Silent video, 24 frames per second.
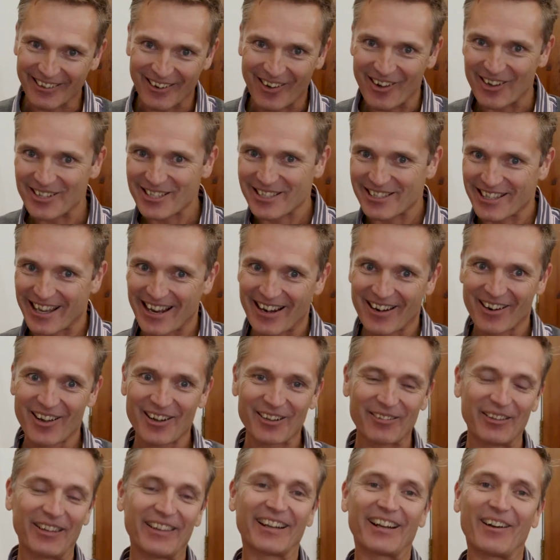last there
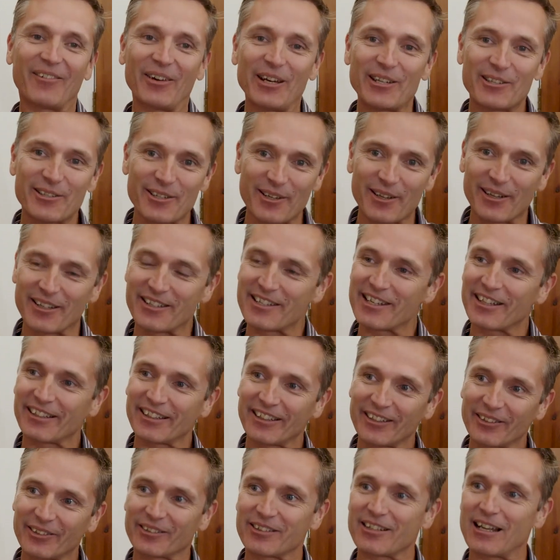long, and then I went to a
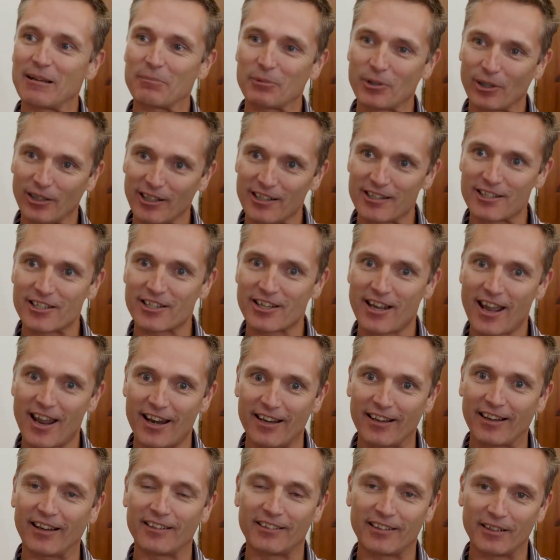technical type college
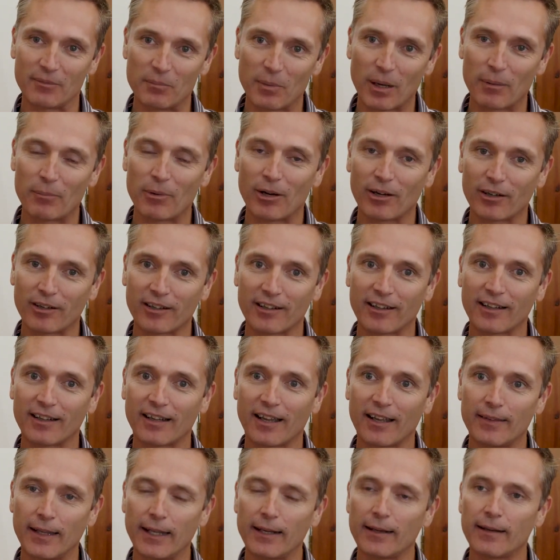and, and did my marketing,
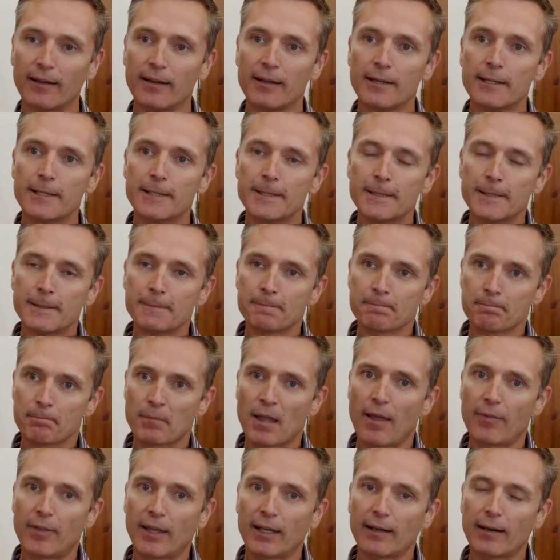and then
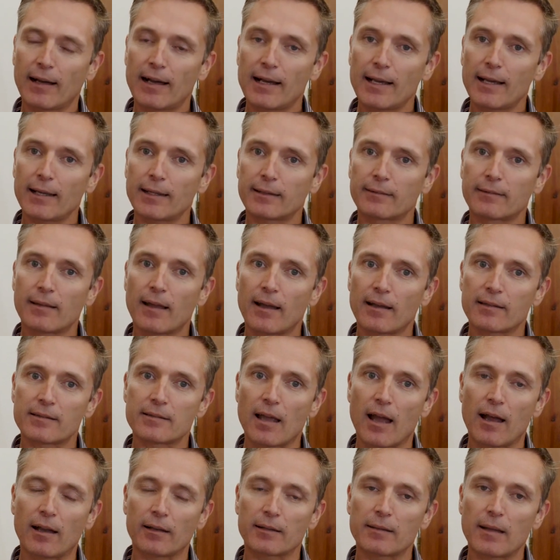and then I
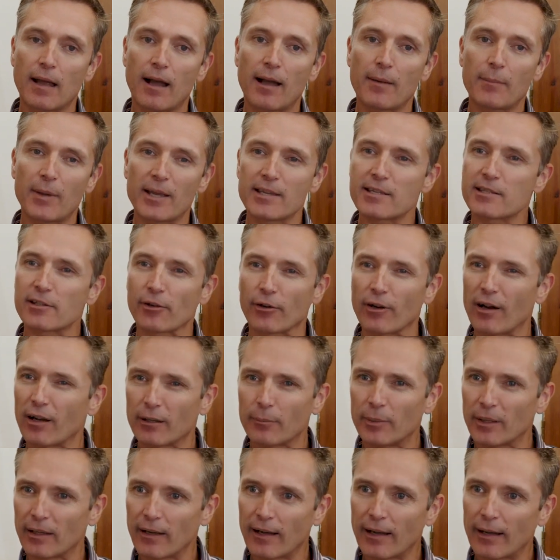I, I messed around
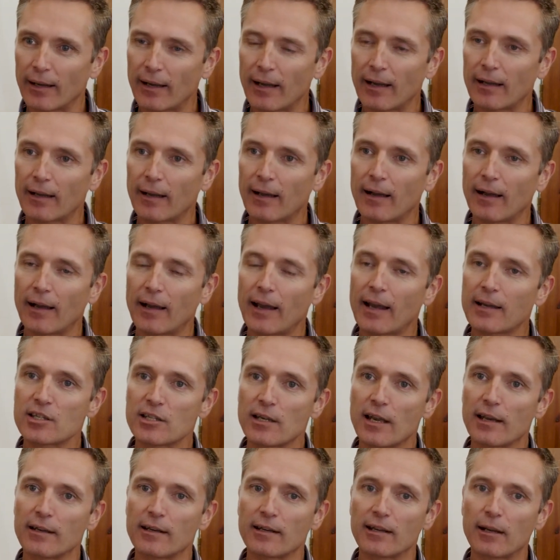a bit. I, I, I
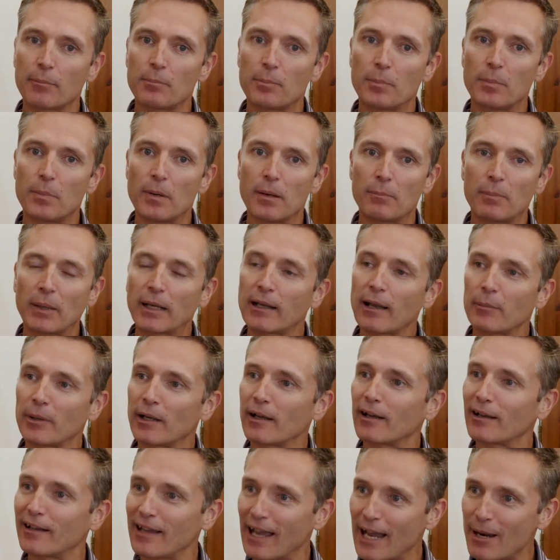actually ended up
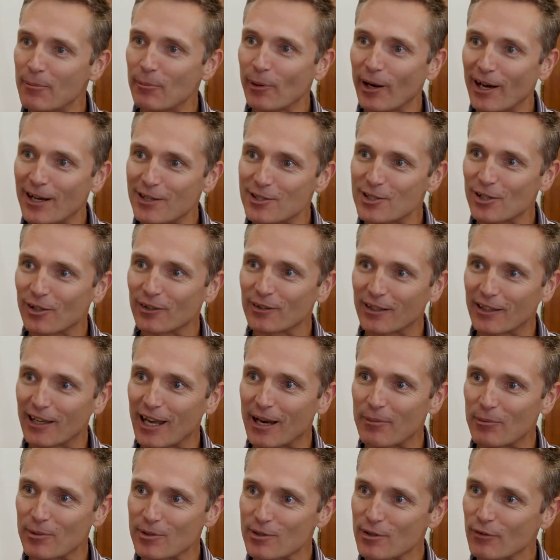becoming a game ranger on the
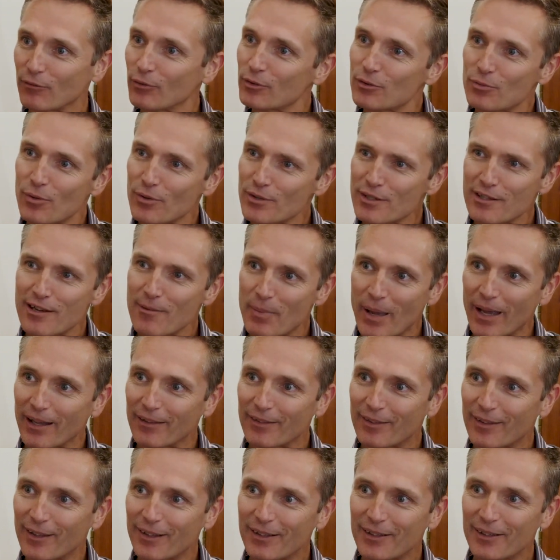game reserve, which wasn't a
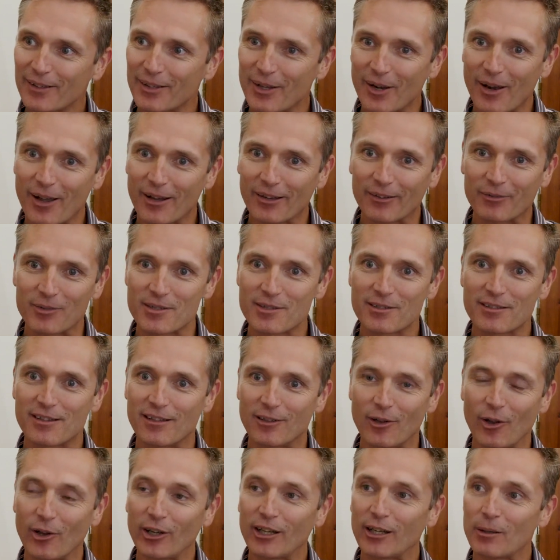bad thing. You know, it was
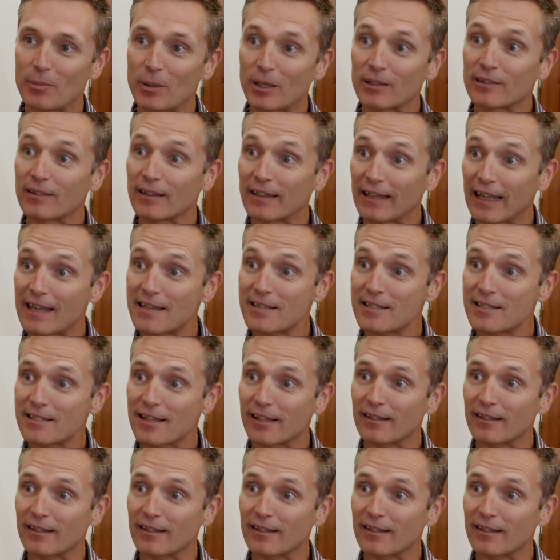learning about the guest